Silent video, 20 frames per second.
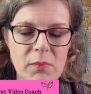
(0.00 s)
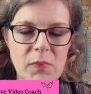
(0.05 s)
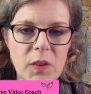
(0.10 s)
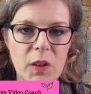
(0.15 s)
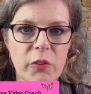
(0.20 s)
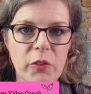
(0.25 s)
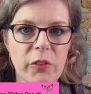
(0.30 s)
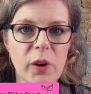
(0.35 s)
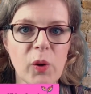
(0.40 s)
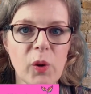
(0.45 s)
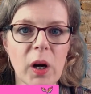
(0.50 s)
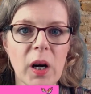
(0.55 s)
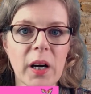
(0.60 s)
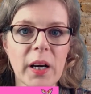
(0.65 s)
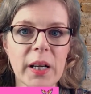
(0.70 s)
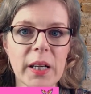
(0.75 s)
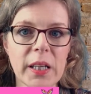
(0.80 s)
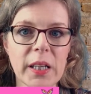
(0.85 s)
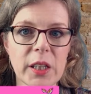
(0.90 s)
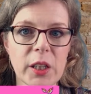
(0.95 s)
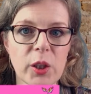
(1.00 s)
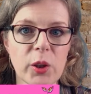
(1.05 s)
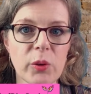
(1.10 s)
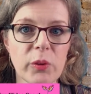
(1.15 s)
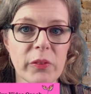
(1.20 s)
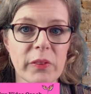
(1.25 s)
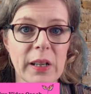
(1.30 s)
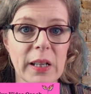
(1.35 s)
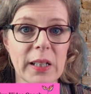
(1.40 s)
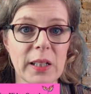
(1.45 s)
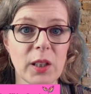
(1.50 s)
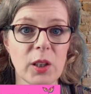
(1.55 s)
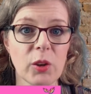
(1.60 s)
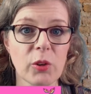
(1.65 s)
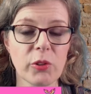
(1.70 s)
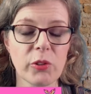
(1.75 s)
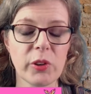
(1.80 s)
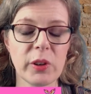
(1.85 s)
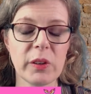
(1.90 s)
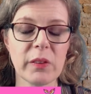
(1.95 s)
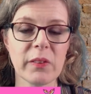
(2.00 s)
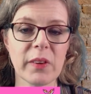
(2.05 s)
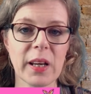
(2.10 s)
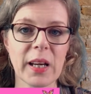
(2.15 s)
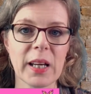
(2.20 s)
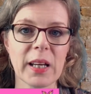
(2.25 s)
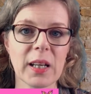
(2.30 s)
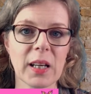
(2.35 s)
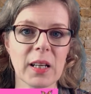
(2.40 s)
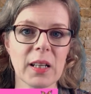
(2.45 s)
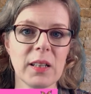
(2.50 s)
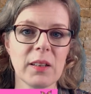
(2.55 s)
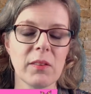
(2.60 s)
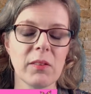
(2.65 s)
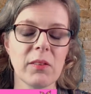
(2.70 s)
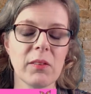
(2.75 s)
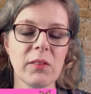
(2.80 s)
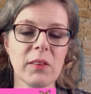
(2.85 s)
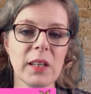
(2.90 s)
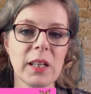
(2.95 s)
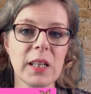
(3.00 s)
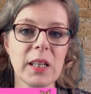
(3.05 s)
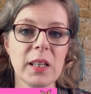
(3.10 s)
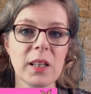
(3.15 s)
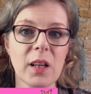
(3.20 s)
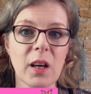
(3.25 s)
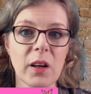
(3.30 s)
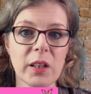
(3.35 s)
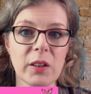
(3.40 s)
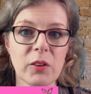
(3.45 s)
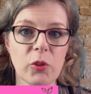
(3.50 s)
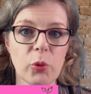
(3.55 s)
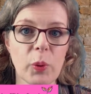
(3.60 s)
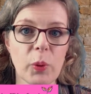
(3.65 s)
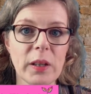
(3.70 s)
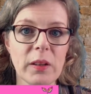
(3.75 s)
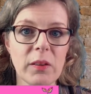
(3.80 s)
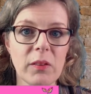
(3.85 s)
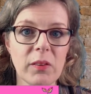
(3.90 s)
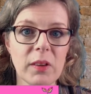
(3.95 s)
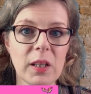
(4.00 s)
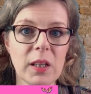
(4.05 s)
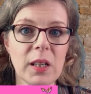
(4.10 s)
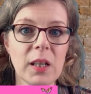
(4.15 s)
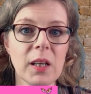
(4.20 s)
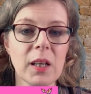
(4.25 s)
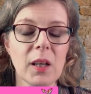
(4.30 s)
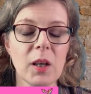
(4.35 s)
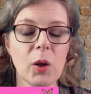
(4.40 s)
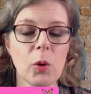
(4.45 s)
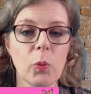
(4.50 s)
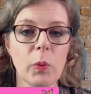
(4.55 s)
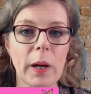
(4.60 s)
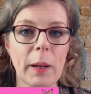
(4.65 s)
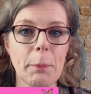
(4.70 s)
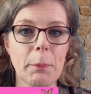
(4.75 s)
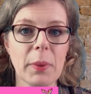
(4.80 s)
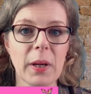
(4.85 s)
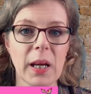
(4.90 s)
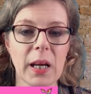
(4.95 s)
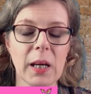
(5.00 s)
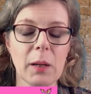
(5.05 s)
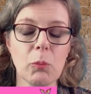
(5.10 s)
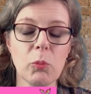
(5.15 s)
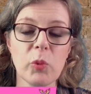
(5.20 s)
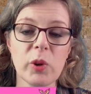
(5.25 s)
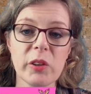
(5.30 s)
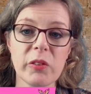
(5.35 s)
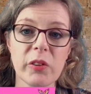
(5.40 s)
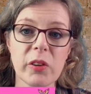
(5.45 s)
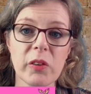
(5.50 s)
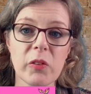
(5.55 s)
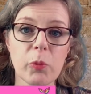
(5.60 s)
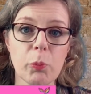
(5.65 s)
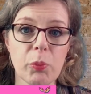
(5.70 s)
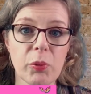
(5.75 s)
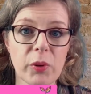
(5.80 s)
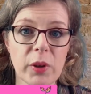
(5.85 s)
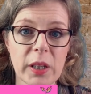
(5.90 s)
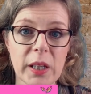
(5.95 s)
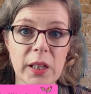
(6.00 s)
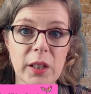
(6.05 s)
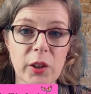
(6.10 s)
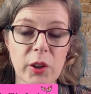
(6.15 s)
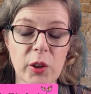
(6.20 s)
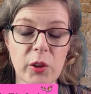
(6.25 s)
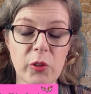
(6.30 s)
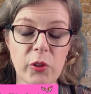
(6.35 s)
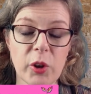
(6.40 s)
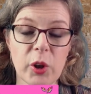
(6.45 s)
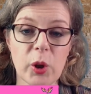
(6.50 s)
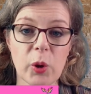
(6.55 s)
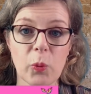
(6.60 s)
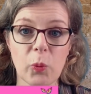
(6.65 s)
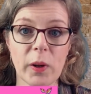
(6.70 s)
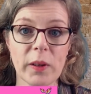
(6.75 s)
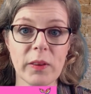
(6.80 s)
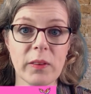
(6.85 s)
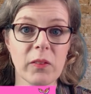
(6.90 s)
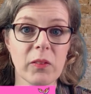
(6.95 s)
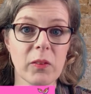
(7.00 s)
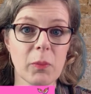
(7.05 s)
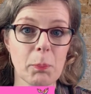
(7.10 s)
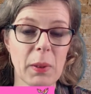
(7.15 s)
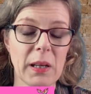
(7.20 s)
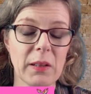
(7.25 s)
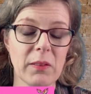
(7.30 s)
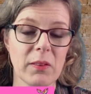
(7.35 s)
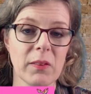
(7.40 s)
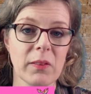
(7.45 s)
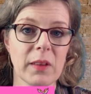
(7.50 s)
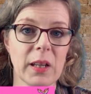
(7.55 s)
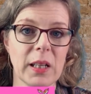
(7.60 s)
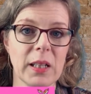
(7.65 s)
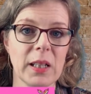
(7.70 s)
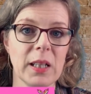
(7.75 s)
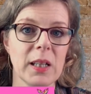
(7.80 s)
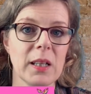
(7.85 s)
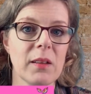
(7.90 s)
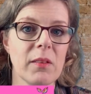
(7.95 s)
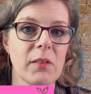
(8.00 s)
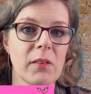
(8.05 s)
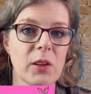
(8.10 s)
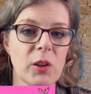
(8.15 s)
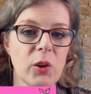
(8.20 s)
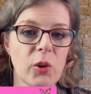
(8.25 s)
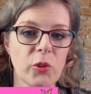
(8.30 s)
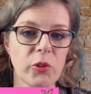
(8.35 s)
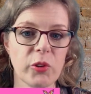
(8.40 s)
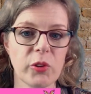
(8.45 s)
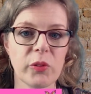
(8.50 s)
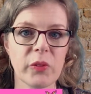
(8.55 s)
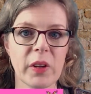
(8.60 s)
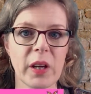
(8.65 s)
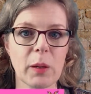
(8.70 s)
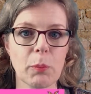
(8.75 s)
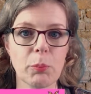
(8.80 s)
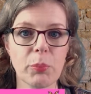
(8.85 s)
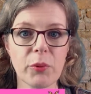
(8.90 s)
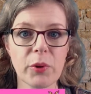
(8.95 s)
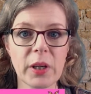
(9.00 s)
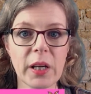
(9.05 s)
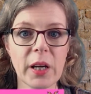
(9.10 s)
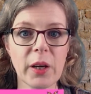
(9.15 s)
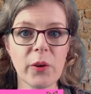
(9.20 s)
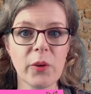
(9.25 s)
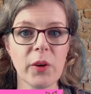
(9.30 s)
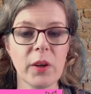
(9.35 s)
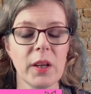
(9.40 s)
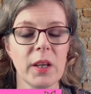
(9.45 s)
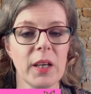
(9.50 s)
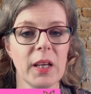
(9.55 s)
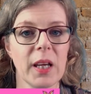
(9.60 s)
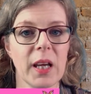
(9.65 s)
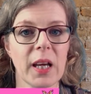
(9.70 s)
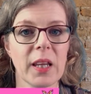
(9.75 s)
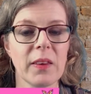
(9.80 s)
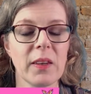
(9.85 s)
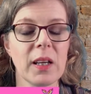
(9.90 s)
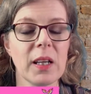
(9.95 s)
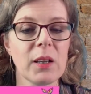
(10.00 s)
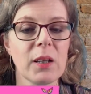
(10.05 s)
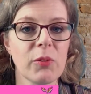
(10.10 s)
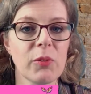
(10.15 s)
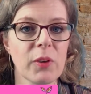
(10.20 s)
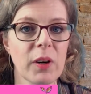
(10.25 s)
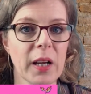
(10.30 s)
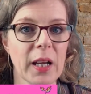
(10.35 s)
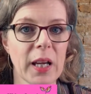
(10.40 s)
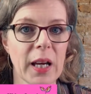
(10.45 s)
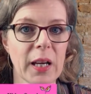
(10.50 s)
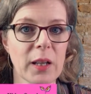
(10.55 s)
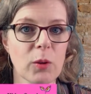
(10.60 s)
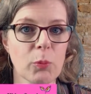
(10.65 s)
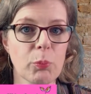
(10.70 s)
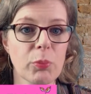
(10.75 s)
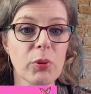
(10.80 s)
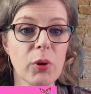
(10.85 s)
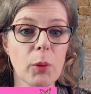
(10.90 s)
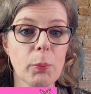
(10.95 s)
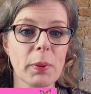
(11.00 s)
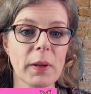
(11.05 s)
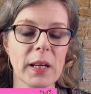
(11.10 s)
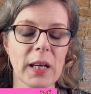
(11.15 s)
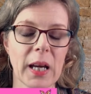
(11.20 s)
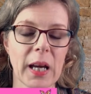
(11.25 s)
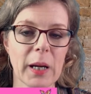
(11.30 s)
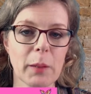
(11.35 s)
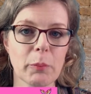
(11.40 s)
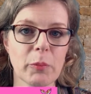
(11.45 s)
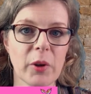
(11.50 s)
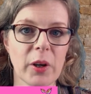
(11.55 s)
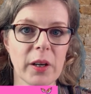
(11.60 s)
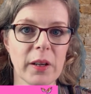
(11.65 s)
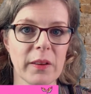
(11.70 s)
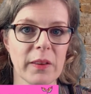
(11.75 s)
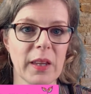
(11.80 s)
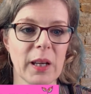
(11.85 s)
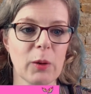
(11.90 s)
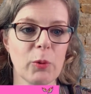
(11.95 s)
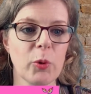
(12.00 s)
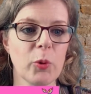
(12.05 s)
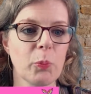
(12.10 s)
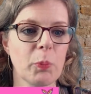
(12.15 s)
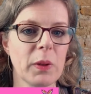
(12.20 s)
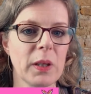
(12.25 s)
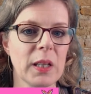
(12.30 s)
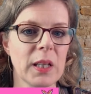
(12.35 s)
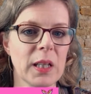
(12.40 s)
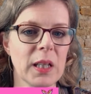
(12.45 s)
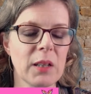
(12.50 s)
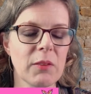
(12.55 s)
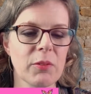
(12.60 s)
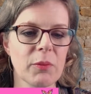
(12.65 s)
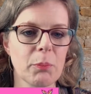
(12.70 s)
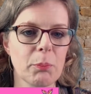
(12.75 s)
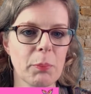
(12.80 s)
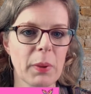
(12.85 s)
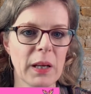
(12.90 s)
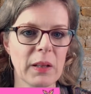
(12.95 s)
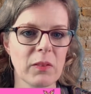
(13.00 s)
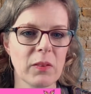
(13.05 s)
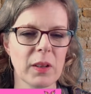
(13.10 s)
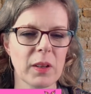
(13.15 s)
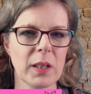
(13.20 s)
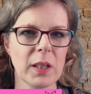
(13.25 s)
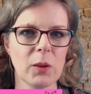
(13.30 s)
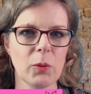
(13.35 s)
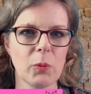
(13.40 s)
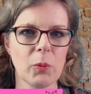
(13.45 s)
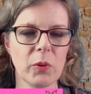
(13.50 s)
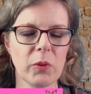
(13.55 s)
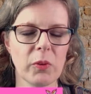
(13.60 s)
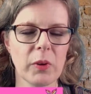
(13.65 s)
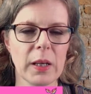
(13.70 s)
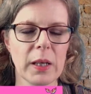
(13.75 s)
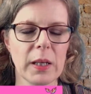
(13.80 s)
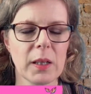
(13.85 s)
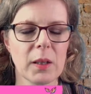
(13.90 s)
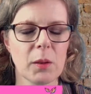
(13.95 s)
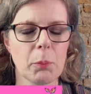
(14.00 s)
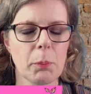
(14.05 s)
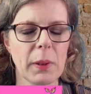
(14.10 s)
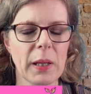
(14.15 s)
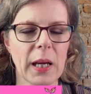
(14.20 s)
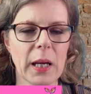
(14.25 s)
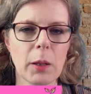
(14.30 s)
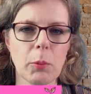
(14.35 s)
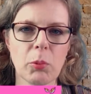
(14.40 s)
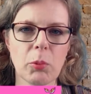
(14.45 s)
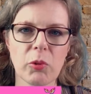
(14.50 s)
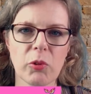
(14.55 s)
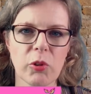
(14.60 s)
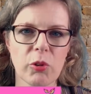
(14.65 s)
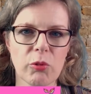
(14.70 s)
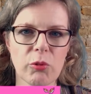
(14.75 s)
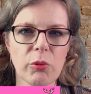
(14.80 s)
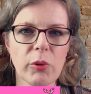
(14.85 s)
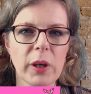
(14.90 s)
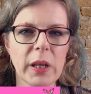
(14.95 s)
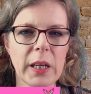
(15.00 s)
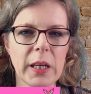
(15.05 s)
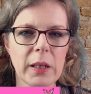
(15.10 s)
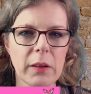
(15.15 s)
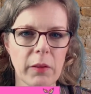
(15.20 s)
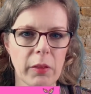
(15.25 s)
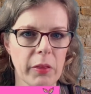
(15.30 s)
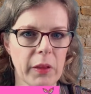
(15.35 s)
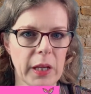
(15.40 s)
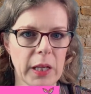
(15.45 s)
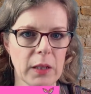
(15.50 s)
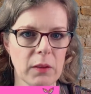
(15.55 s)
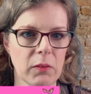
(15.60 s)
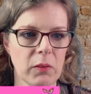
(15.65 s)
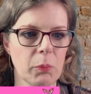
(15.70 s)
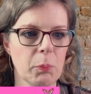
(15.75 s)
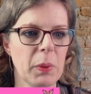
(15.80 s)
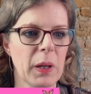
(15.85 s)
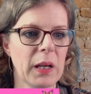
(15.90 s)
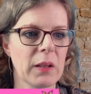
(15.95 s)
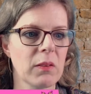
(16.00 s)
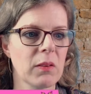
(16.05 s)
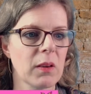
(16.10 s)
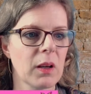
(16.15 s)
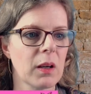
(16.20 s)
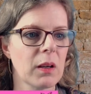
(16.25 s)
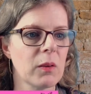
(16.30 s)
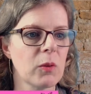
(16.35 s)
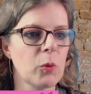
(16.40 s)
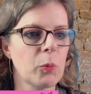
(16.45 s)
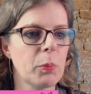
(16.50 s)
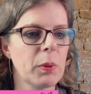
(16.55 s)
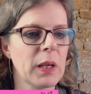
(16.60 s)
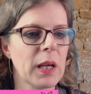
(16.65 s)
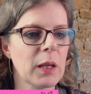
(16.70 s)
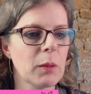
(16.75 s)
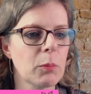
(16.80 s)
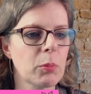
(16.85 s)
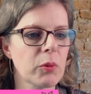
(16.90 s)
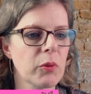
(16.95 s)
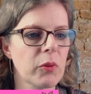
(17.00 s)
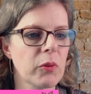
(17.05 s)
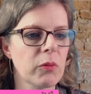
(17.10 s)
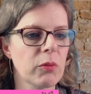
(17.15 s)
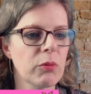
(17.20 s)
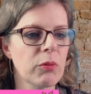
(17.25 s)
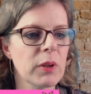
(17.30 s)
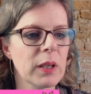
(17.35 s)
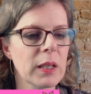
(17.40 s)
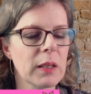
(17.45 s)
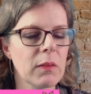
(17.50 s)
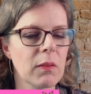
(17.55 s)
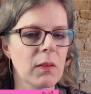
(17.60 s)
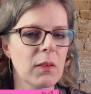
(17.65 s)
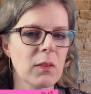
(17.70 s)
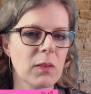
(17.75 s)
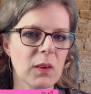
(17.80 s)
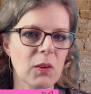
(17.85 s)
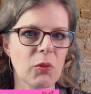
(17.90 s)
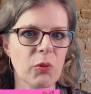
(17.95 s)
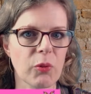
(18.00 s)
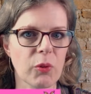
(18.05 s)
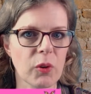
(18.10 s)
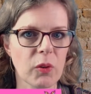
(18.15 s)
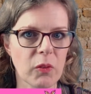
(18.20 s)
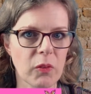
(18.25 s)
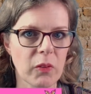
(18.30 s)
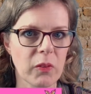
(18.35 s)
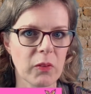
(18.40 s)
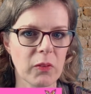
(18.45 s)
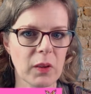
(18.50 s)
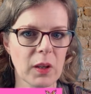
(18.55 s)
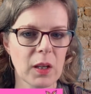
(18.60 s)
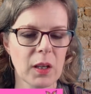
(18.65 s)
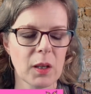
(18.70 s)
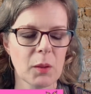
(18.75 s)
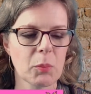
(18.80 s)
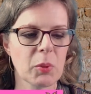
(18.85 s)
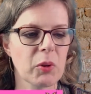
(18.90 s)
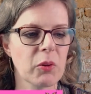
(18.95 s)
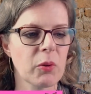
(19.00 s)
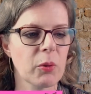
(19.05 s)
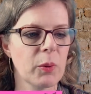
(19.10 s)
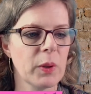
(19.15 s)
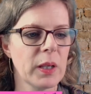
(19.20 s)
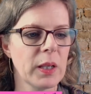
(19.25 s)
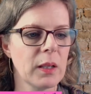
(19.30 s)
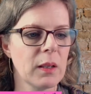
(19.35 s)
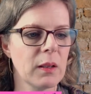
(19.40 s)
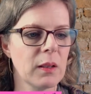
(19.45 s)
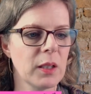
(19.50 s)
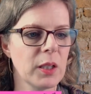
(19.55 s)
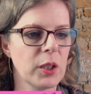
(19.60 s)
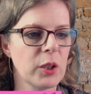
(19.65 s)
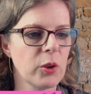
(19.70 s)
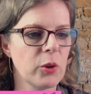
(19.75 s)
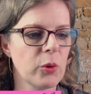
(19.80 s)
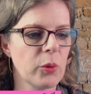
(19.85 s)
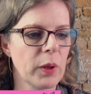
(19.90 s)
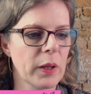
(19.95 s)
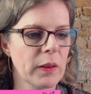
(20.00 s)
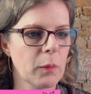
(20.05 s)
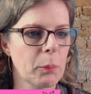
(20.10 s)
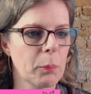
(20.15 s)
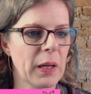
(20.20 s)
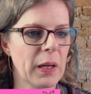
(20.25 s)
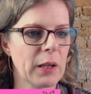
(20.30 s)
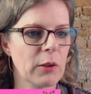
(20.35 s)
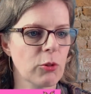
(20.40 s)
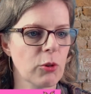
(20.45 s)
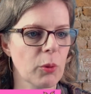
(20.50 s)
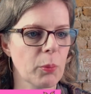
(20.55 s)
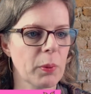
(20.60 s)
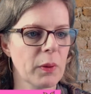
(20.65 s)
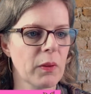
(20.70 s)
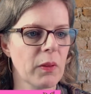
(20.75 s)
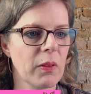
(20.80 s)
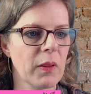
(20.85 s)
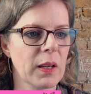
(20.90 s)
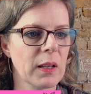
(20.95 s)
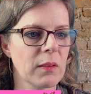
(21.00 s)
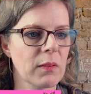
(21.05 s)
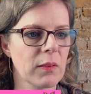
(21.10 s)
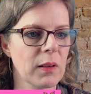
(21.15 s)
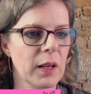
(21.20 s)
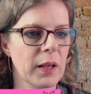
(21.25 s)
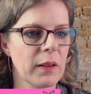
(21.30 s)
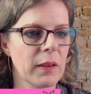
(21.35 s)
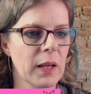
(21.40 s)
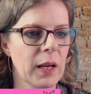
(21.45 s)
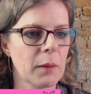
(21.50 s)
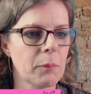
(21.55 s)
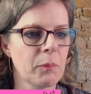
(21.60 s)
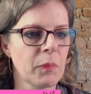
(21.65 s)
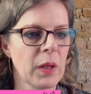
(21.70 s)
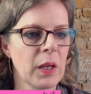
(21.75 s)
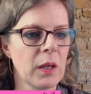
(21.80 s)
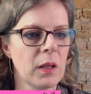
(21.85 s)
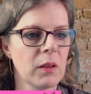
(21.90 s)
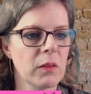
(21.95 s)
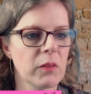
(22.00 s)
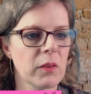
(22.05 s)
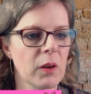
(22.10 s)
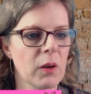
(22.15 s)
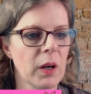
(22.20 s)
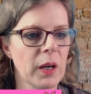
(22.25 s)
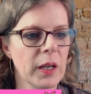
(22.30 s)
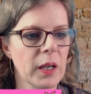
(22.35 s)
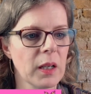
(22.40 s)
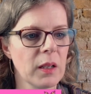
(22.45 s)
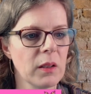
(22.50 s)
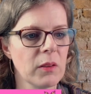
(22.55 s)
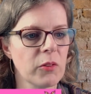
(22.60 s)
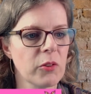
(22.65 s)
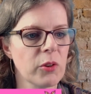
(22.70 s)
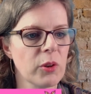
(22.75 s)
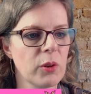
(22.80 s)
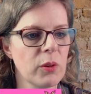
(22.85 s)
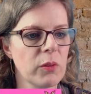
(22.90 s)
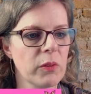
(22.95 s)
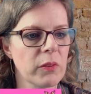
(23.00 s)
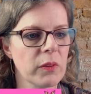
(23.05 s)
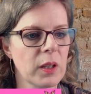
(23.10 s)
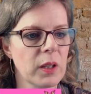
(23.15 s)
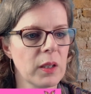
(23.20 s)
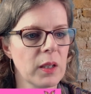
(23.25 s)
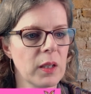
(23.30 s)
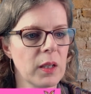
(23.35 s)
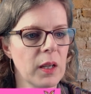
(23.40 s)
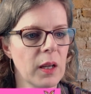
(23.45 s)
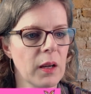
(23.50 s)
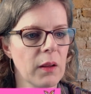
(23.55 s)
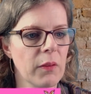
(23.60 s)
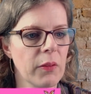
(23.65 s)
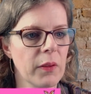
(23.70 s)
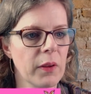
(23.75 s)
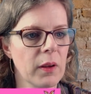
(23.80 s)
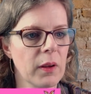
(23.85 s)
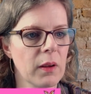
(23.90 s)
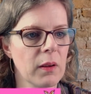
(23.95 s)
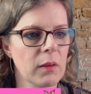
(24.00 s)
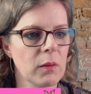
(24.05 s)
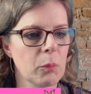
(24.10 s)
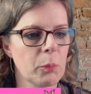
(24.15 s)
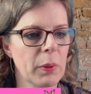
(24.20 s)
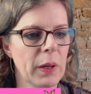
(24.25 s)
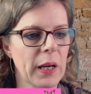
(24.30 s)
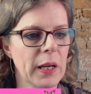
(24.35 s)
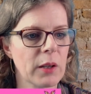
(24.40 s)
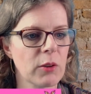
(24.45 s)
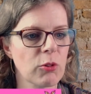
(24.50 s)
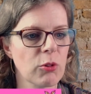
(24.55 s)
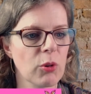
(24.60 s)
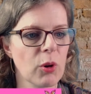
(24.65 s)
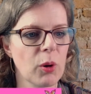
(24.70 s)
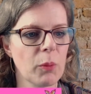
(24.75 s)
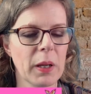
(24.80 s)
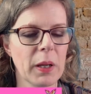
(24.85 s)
So I use a Logitech C920 webcam, which is pretty good. One that's better than it is a Logitech Brio. And then if I had a proper camera, that would be even better. It would be able to read things better. It would be able to read the difference between you and the backdrop and things like that. So I'm going to choose another backdrop